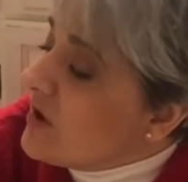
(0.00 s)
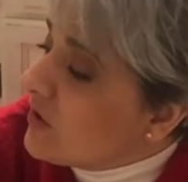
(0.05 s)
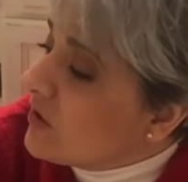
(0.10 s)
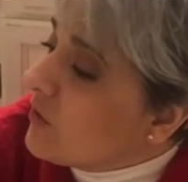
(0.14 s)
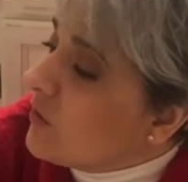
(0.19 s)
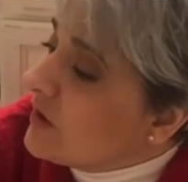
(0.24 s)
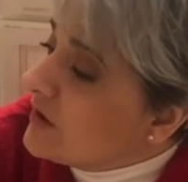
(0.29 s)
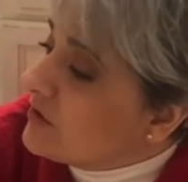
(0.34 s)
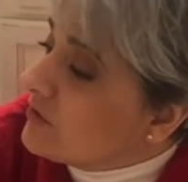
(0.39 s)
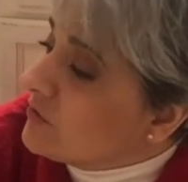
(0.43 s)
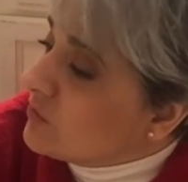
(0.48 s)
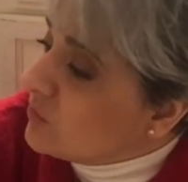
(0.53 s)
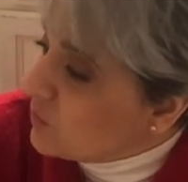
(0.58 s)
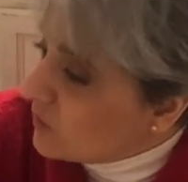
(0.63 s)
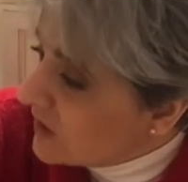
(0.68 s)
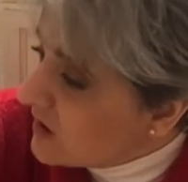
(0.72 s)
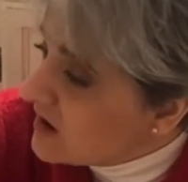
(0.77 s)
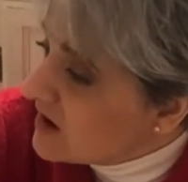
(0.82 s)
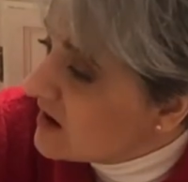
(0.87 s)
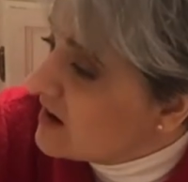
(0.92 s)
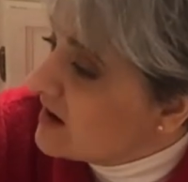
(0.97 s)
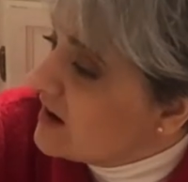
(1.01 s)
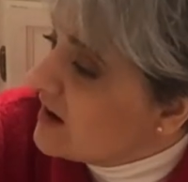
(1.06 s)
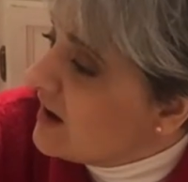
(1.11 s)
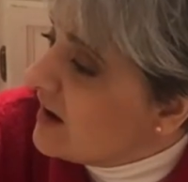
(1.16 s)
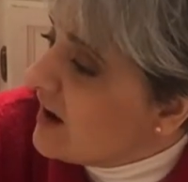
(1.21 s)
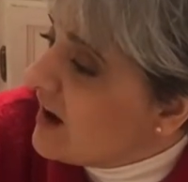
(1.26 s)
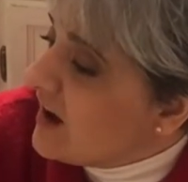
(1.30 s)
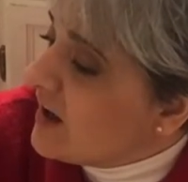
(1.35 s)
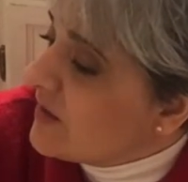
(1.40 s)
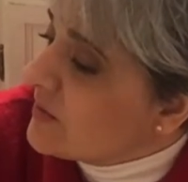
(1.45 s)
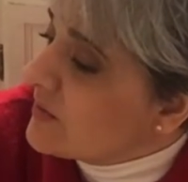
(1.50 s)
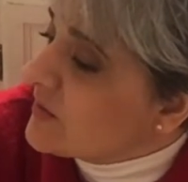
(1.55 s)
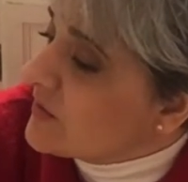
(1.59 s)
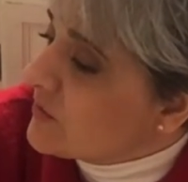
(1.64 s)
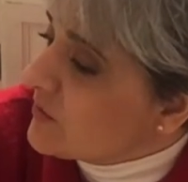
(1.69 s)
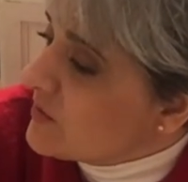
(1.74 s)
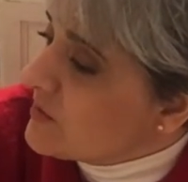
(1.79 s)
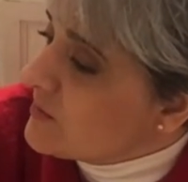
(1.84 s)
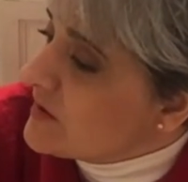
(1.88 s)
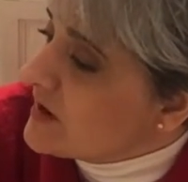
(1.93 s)
are going to work on the
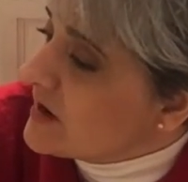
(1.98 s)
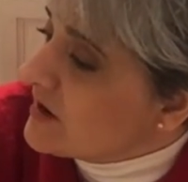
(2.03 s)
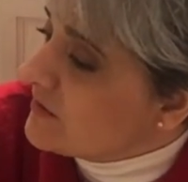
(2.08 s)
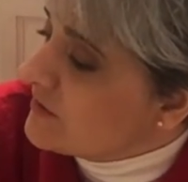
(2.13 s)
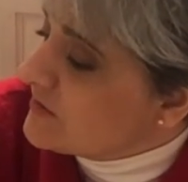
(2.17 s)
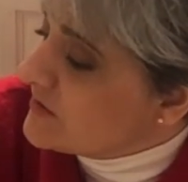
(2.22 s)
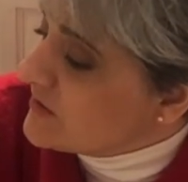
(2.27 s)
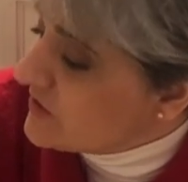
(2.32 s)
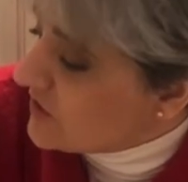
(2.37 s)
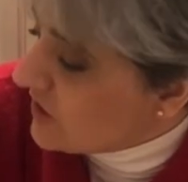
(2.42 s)
grooming of the